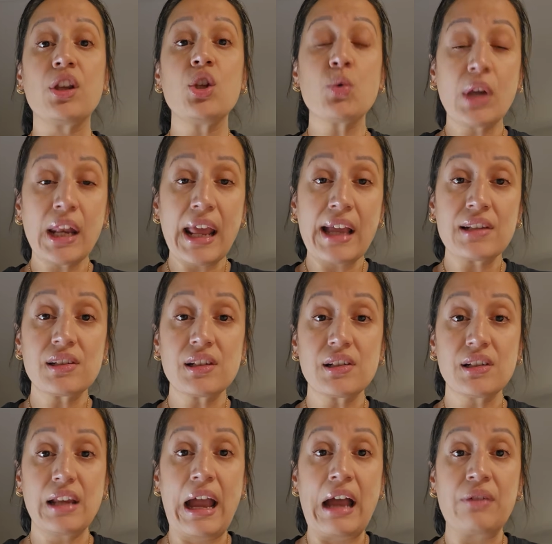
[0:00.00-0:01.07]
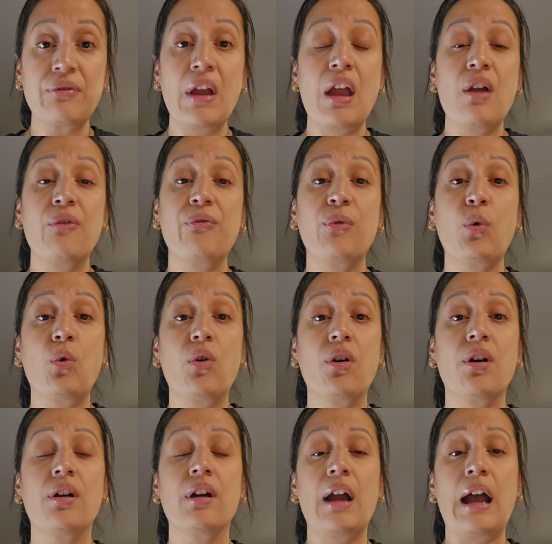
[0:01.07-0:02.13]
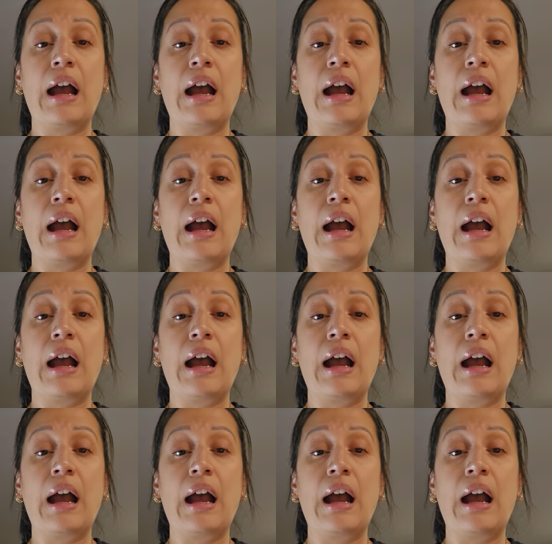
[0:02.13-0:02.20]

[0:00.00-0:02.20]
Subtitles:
And you can ask the staff for